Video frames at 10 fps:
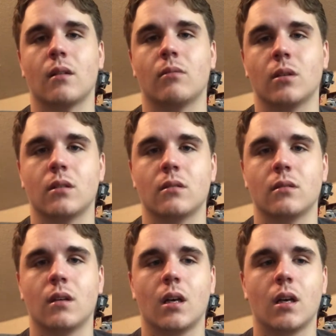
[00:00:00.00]
what
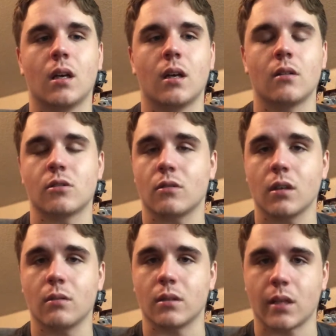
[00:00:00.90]
the story
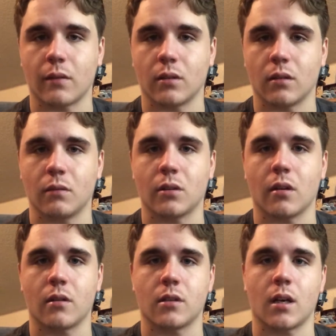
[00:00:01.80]
was after Return of
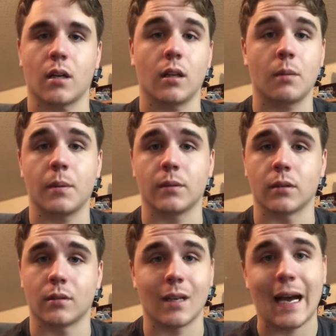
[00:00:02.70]
the Jedi. A lot of people
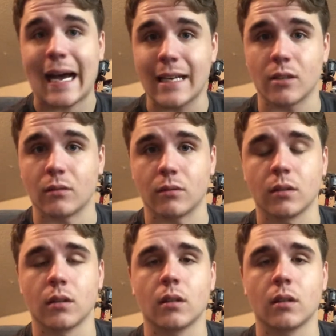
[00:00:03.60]
don't. I don't.